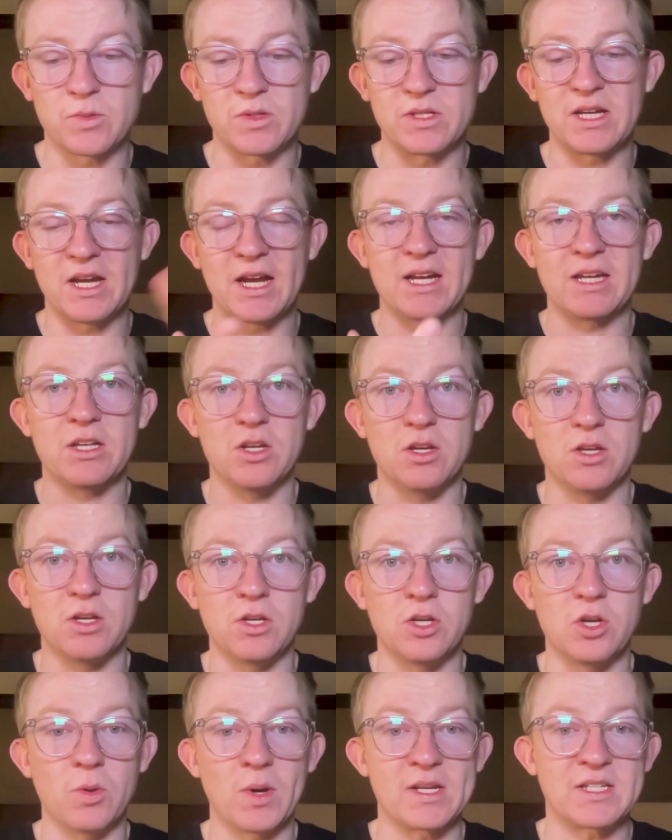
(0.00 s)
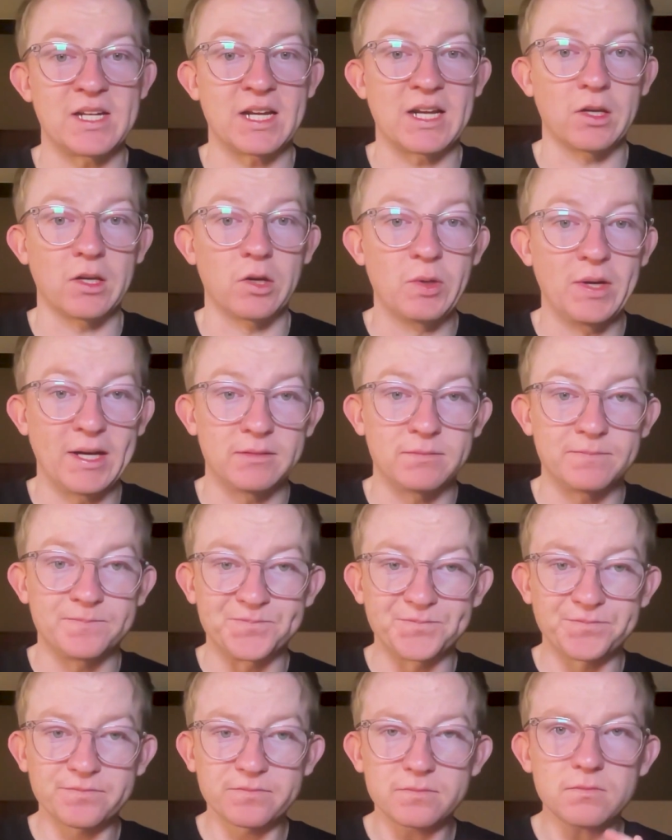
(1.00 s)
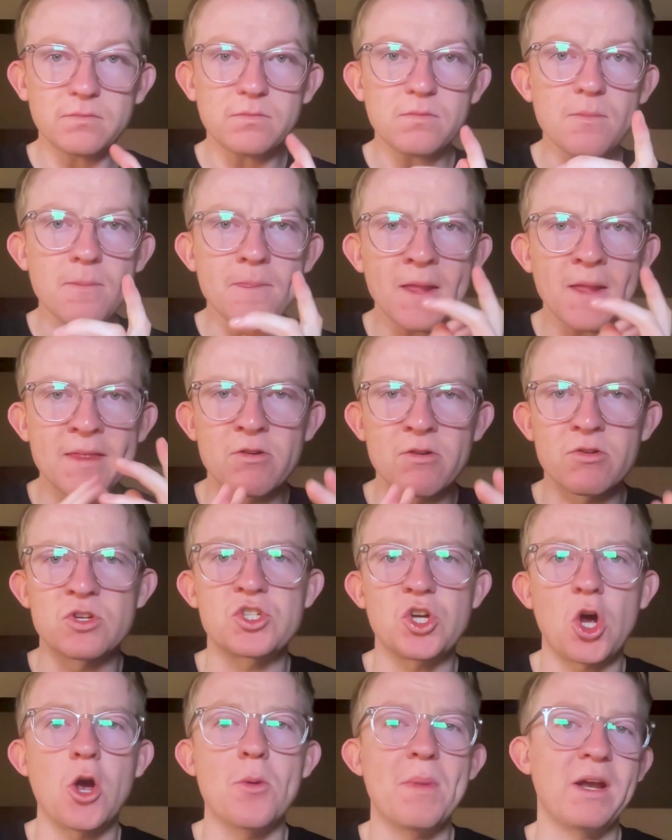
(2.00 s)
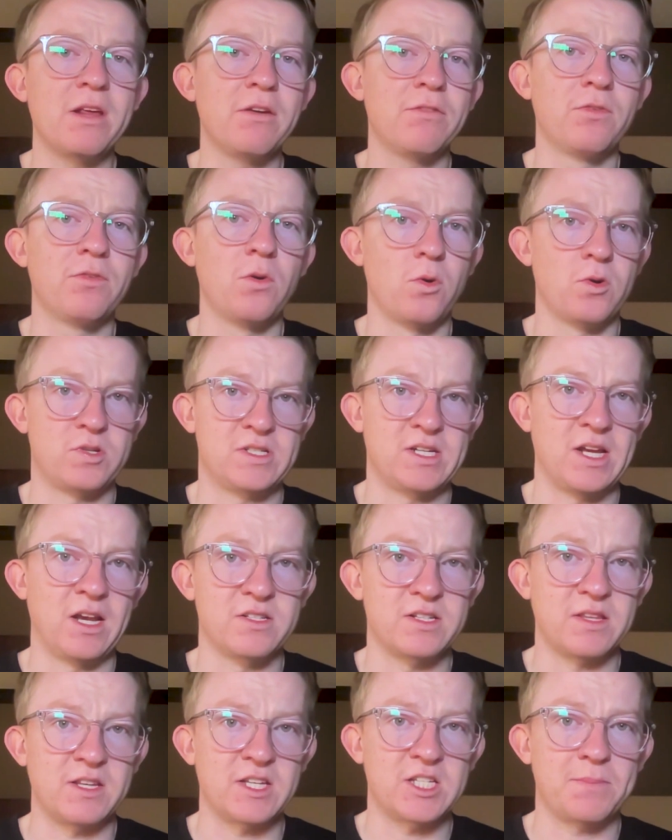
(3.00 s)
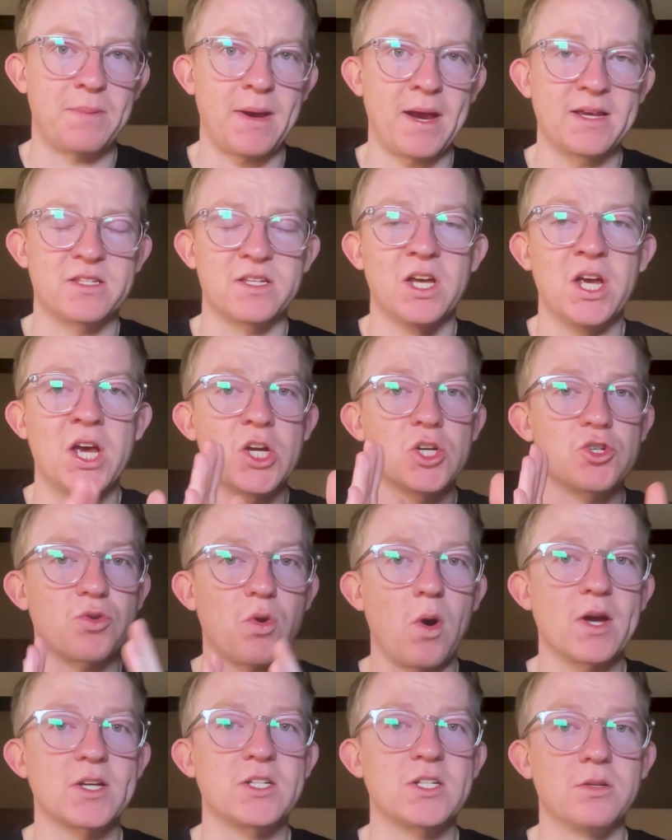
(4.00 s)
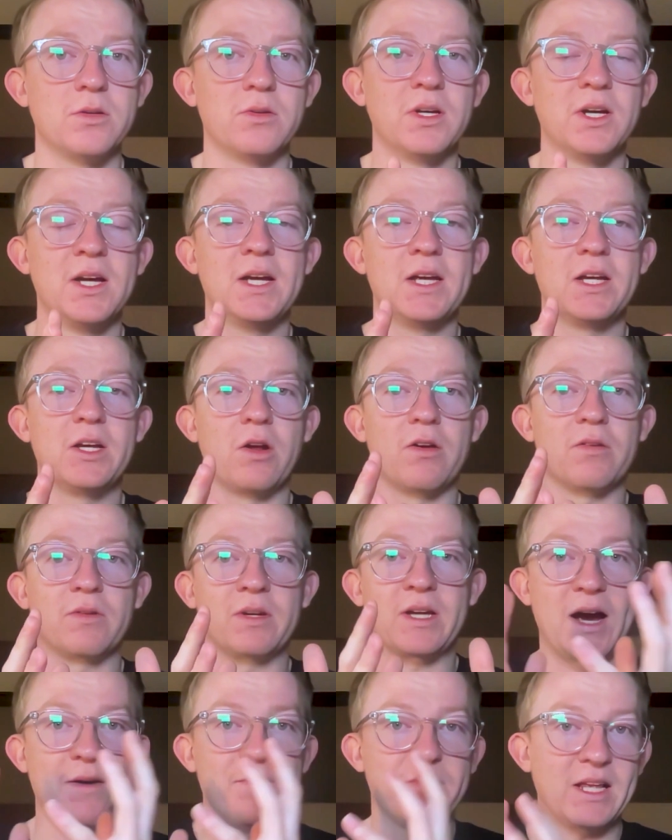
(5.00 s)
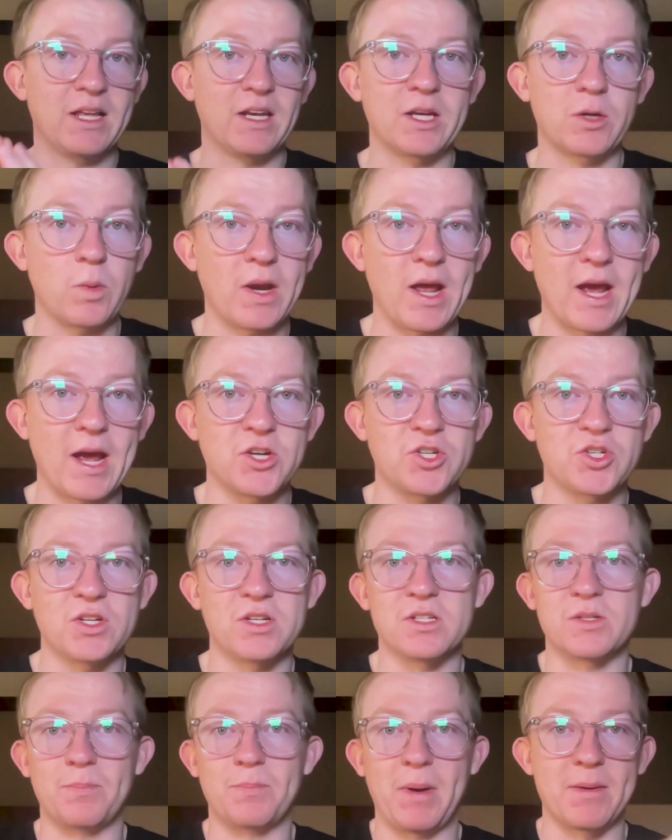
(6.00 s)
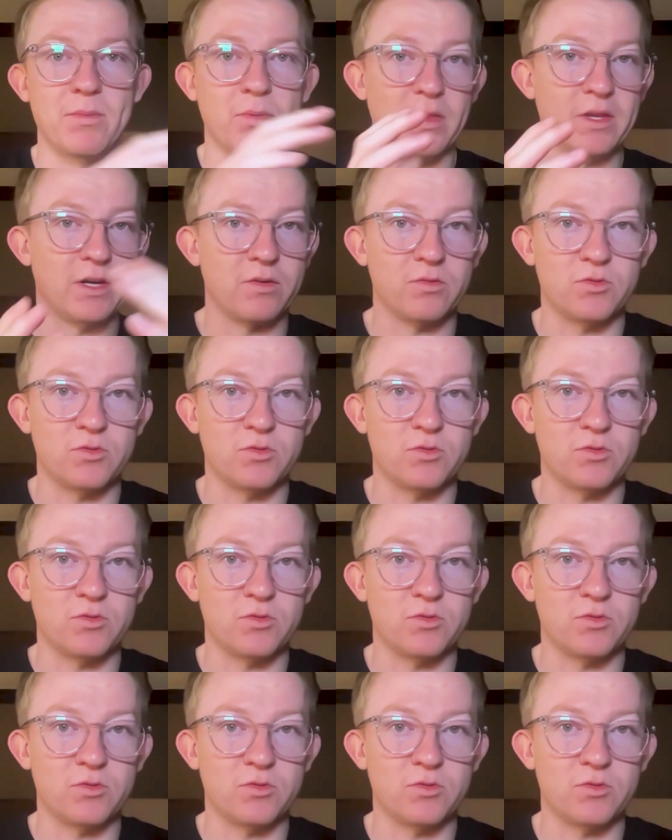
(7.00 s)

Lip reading: we're seeing UST and Luna. There are so many forced sellers in this space trying to cover their liquidations. People that are